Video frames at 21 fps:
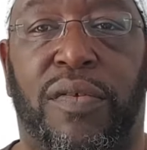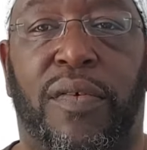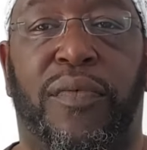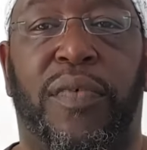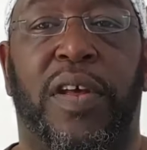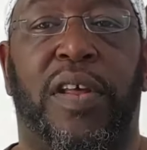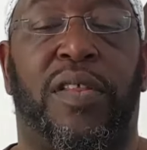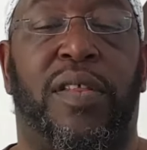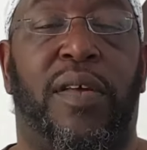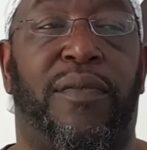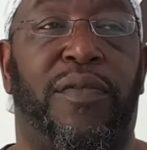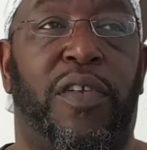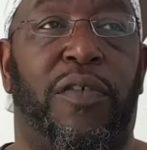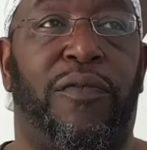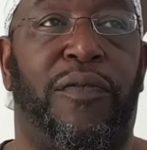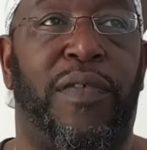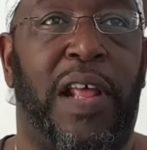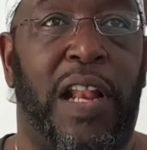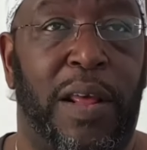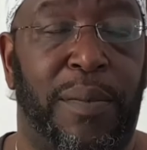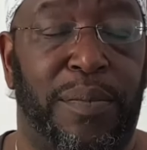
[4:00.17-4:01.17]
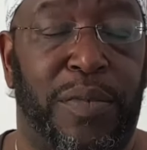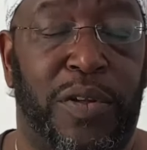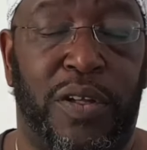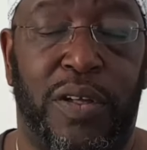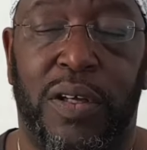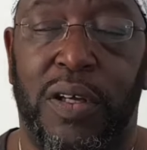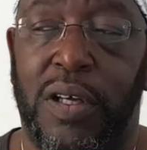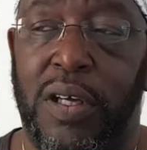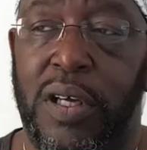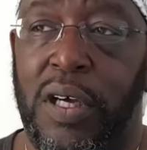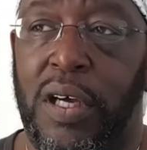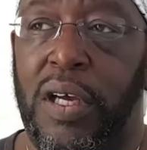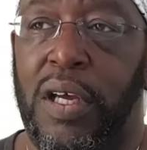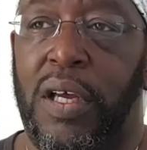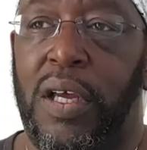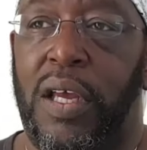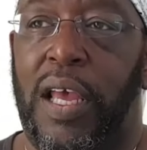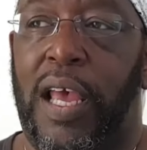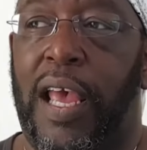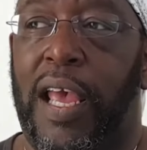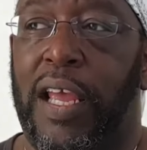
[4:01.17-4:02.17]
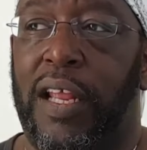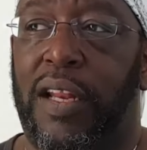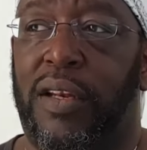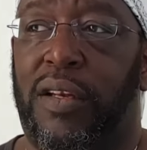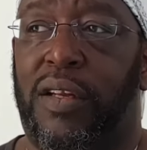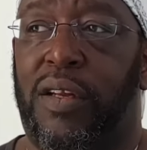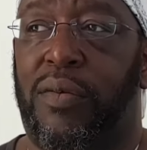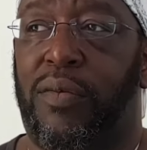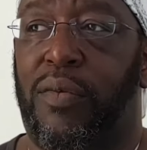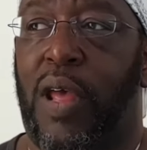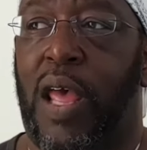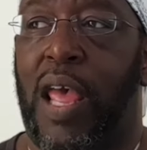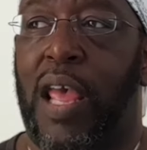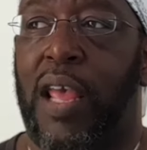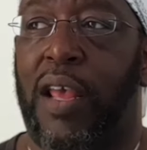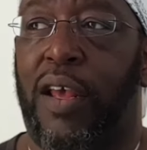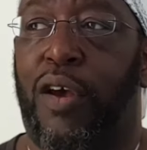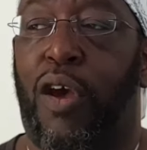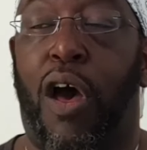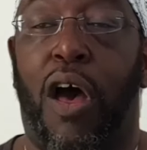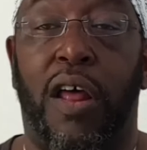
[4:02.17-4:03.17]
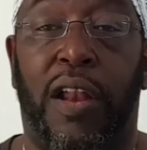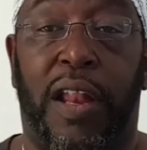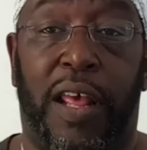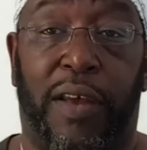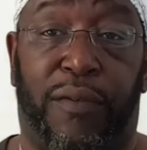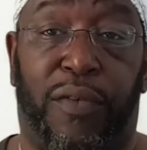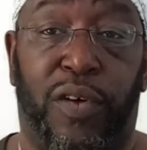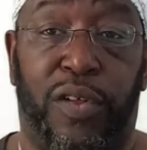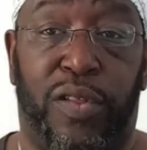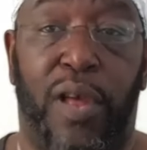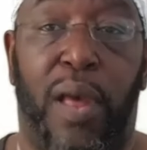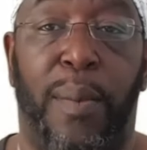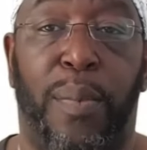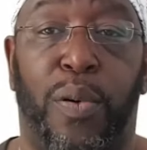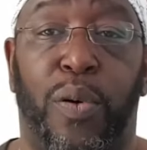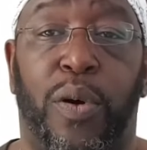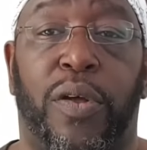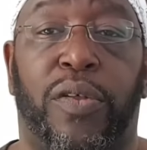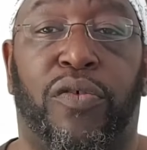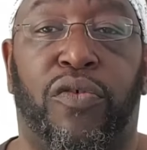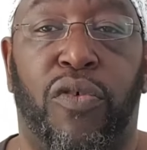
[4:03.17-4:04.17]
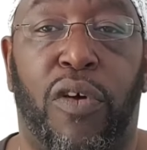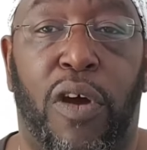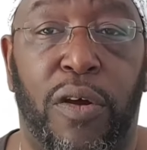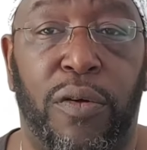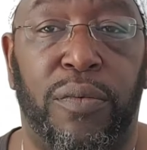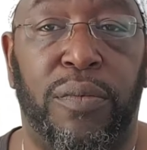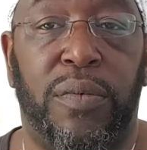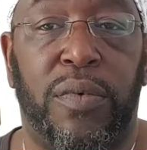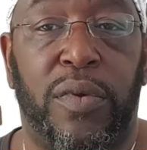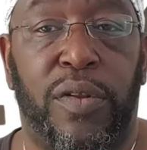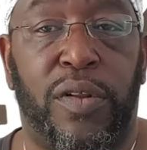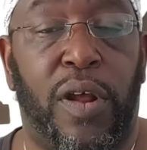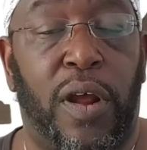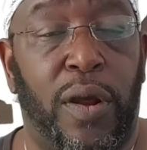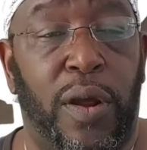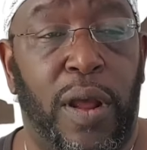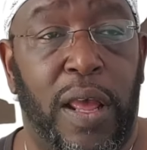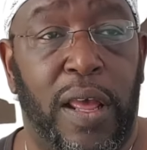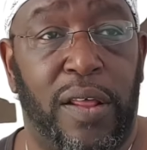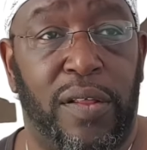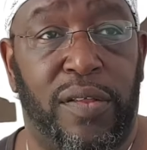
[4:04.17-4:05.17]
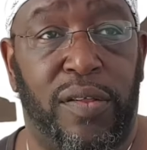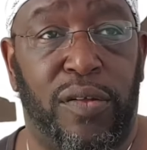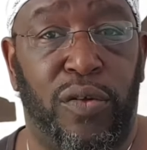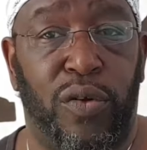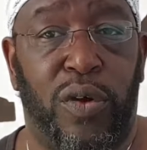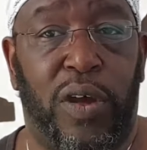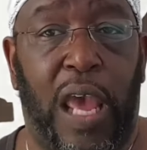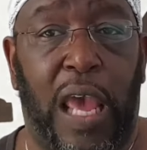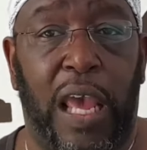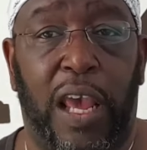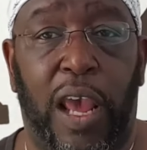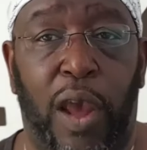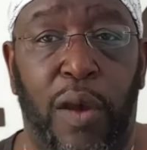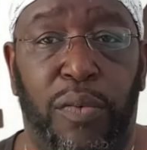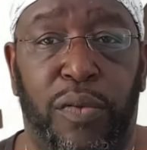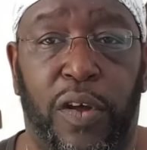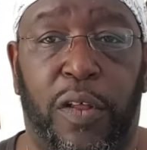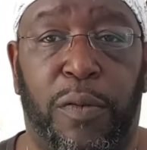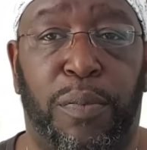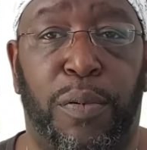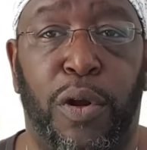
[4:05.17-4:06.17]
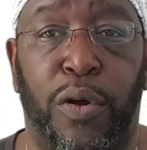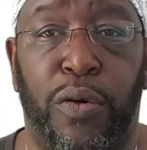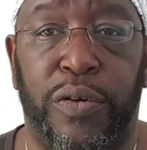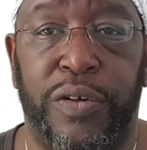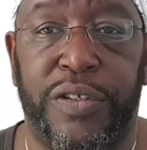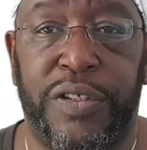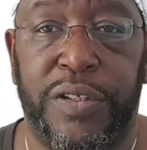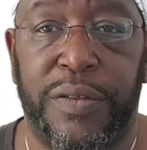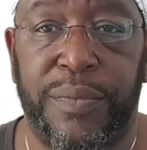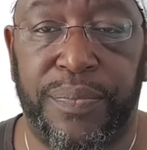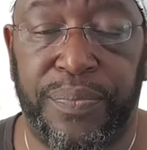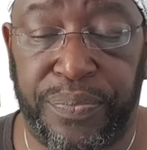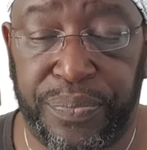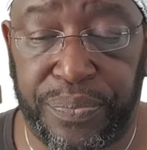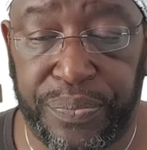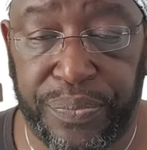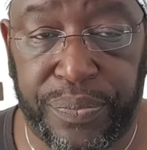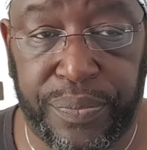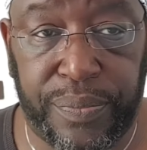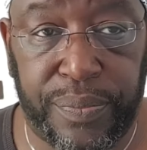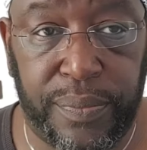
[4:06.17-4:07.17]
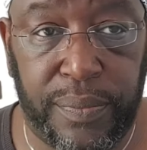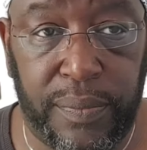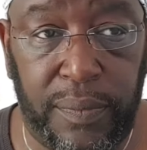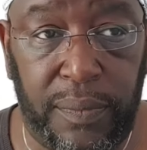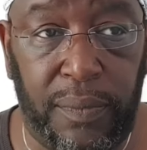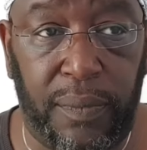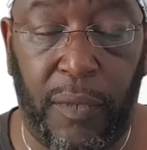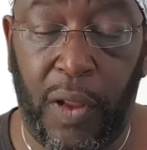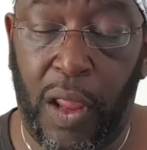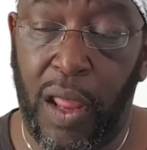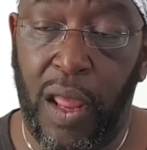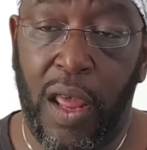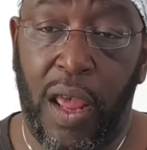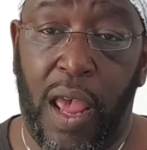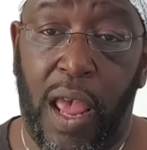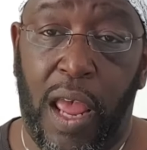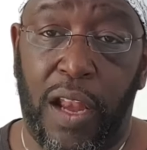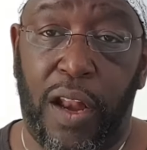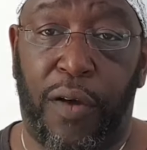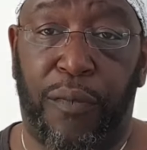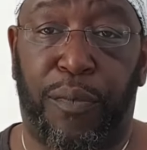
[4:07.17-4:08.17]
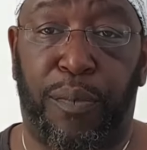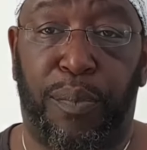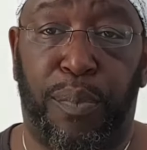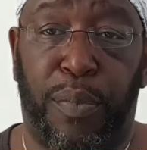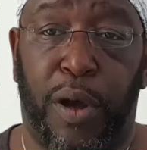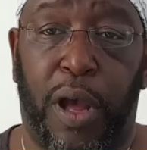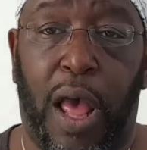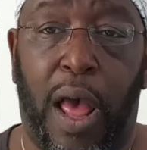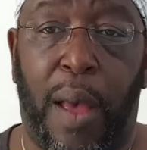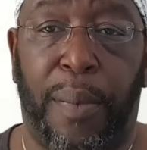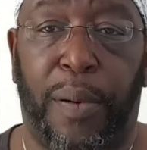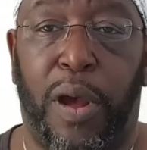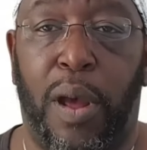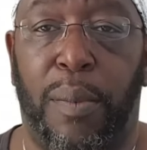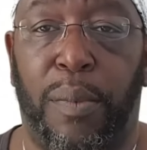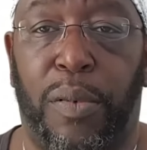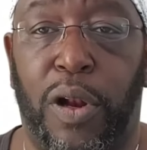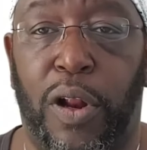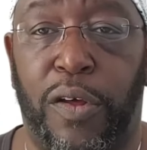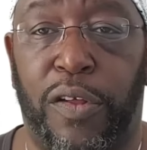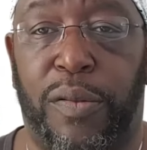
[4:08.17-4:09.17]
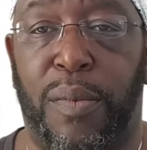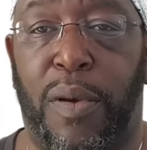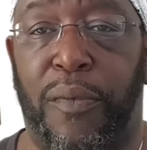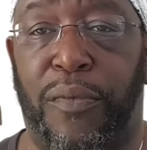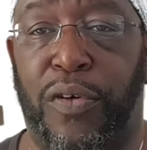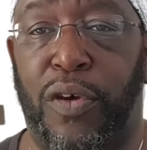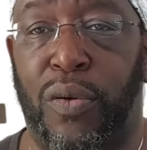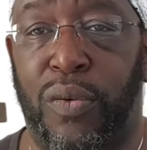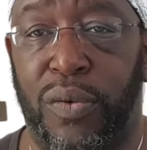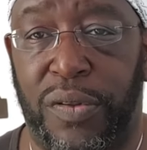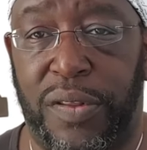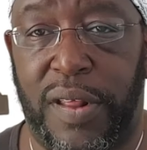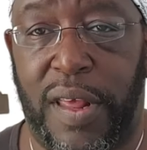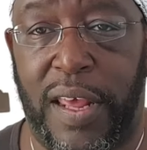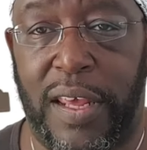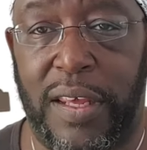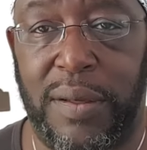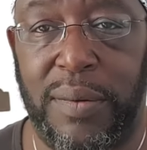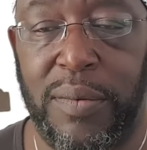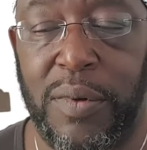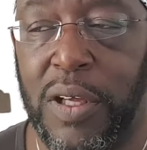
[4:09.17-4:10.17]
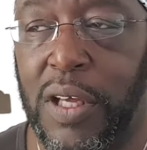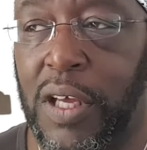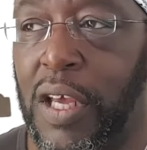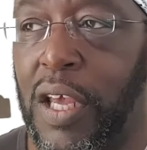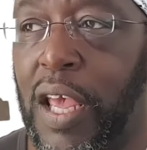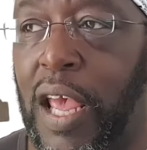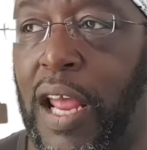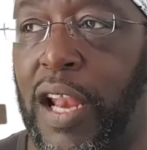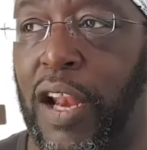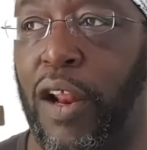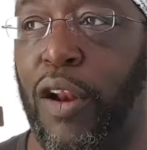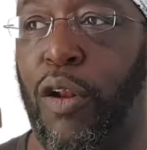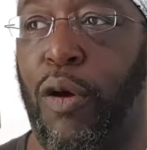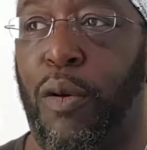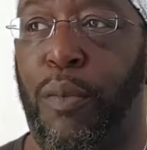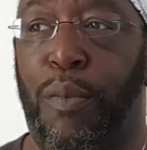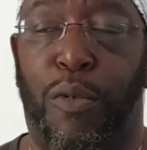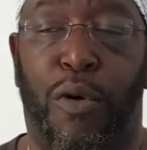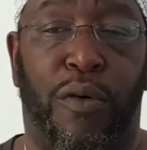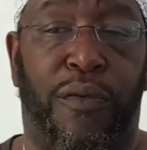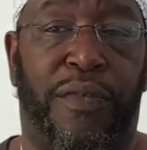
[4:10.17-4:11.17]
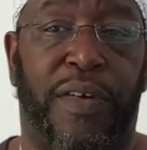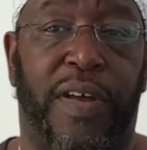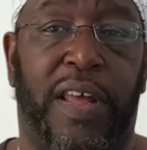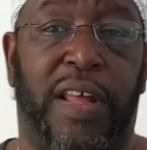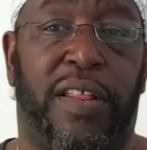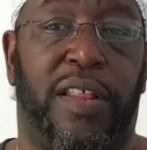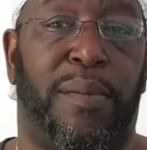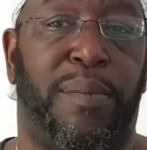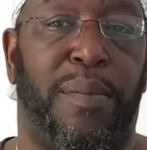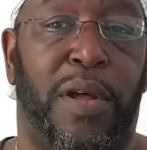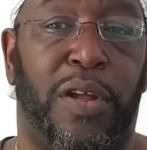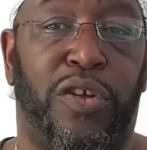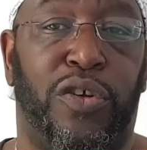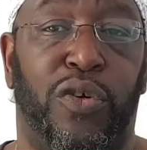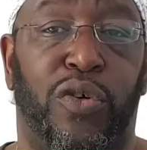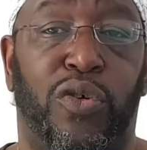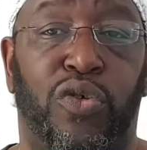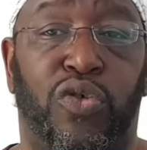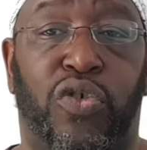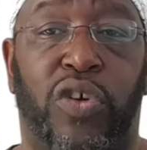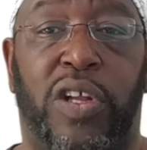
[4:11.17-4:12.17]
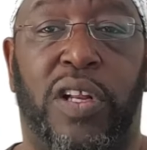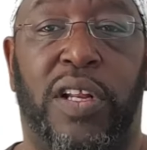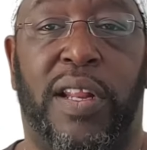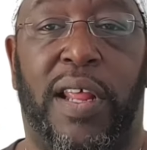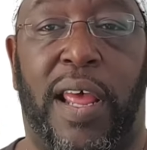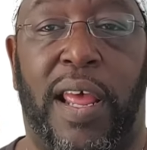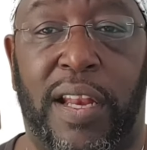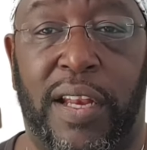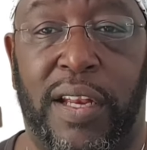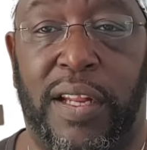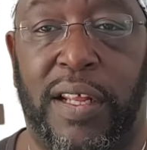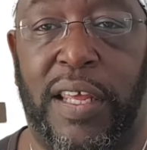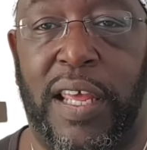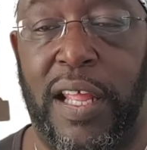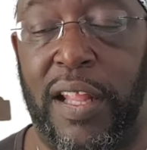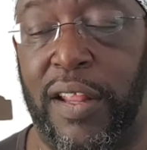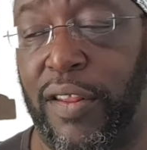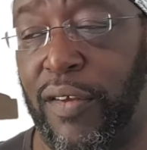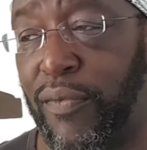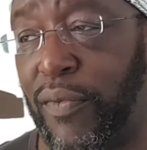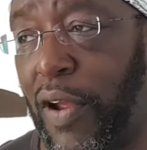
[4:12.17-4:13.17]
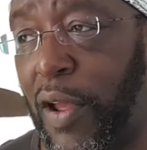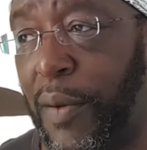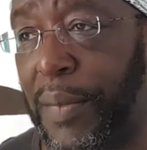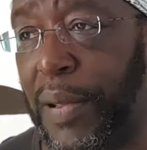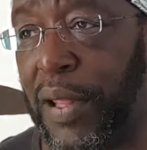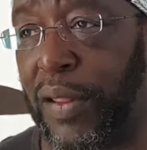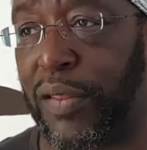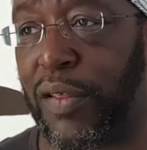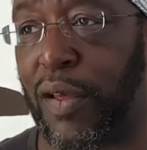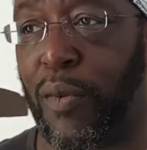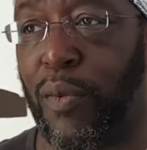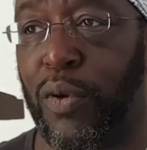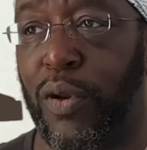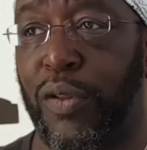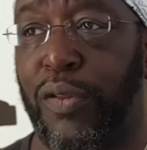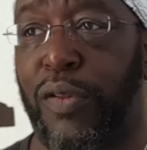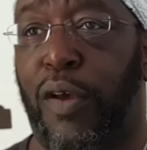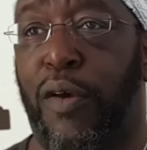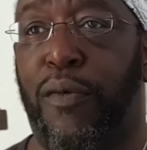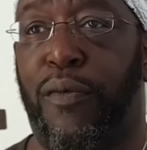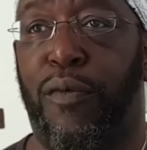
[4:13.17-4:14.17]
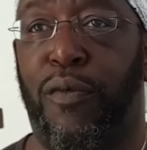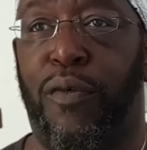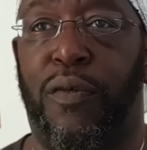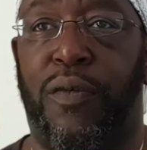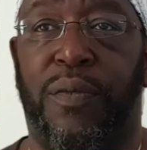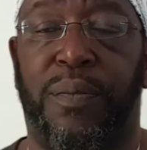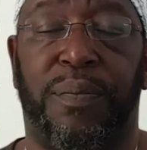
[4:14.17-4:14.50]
of things have developed, and Karnak, for example, has grown, so has UK Ghost Explorers, and I've become close to my fiance, and a lot more things, and my children and the kids around me, and so on and so forth.